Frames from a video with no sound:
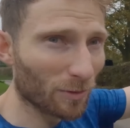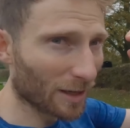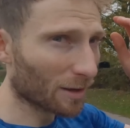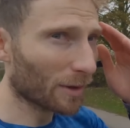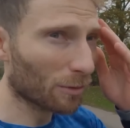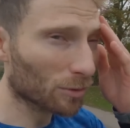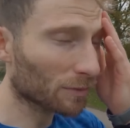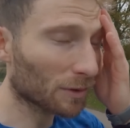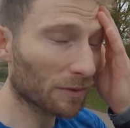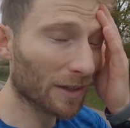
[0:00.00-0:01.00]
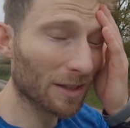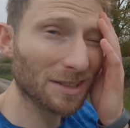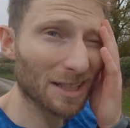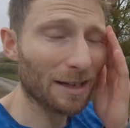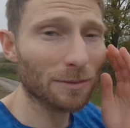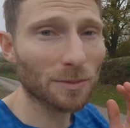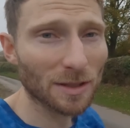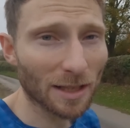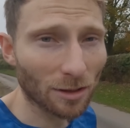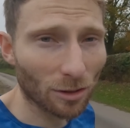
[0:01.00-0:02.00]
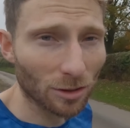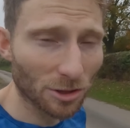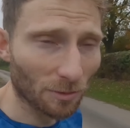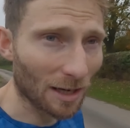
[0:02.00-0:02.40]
it can be a wonderful thing at times, but technology